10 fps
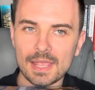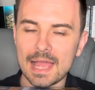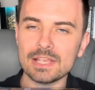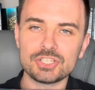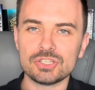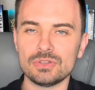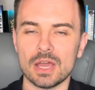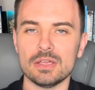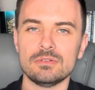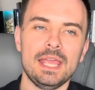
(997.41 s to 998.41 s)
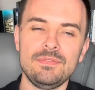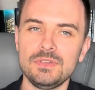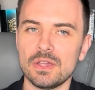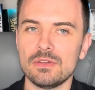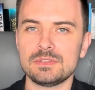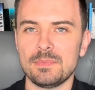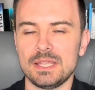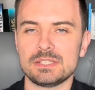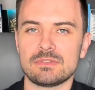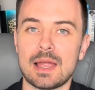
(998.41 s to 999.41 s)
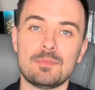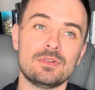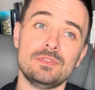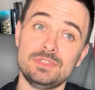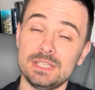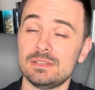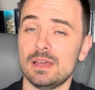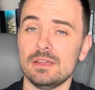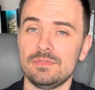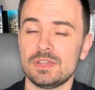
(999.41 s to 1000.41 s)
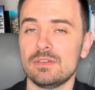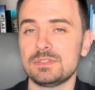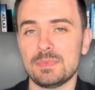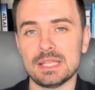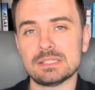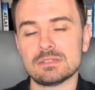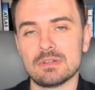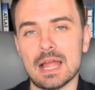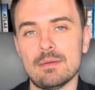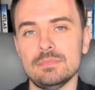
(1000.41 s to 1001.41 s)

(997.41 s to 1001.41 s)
As you know, if you go over to my Instagram, or if you didn't know, if you go over to my Instagram,